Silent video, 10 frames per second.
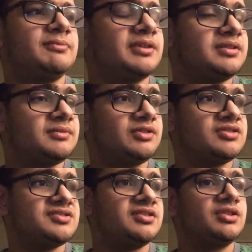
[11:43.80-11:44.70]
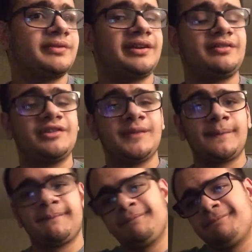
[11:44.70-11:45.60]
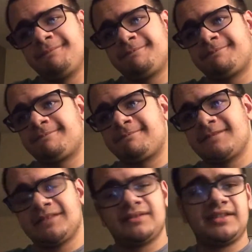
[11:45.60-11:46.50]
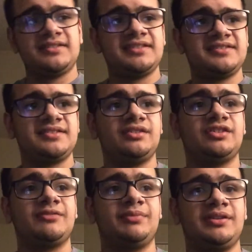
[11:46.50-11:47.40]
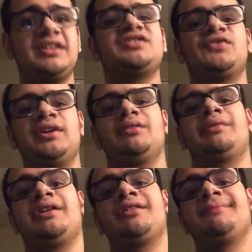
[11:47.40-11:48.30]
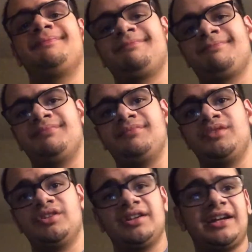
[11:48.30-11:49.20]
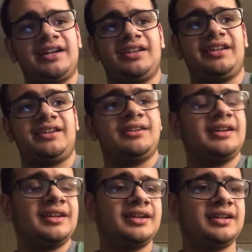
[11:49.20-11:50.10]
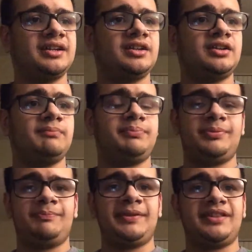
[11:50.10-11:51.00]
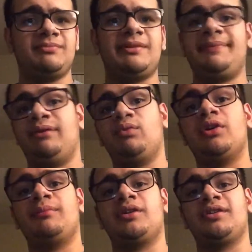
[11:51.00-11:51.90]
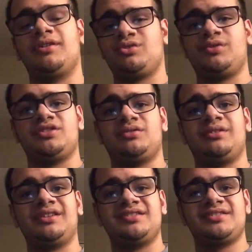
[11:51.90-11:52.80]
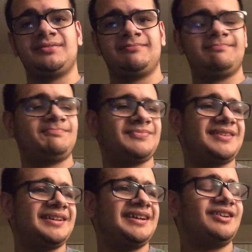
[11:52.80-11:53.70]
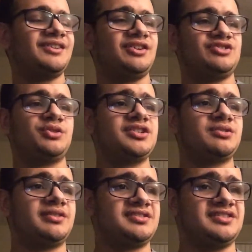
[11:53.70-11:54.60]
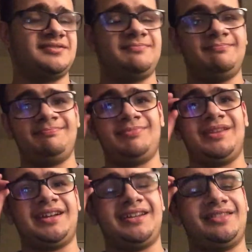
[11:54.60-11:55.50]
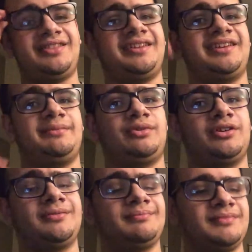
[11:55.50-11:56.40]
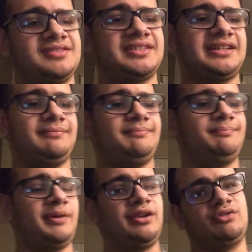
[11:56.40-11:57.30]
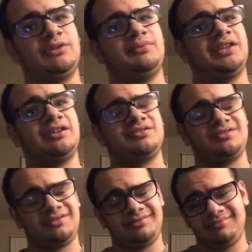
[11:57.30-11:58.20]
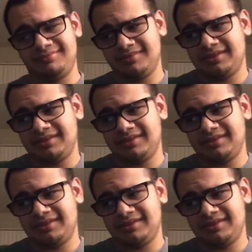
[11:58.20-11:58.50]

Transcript: But they're still around. They still are, but it's very rare. You're not gonna, pick them up at Walmart or Toys R Us. I don't know, Toys R Us is not a thing anymore. It's kind of bankrupt now, so.